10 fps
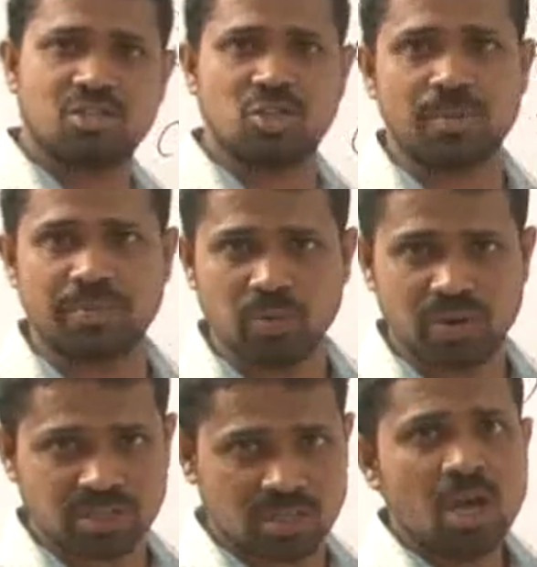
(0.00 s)
system of
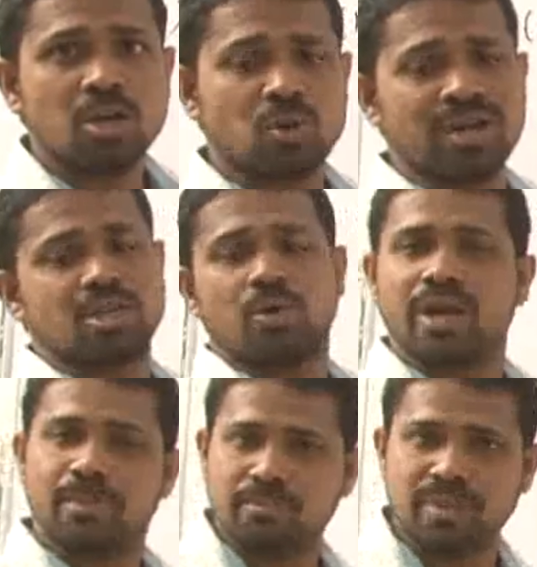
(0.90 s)
units. So what is our
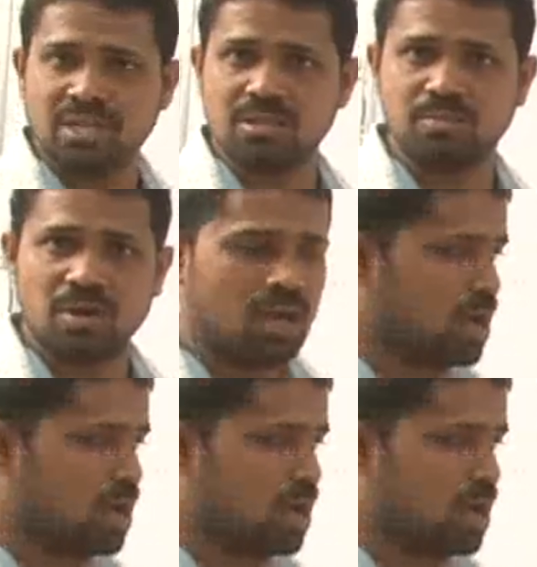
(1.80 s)
aim? Very simple.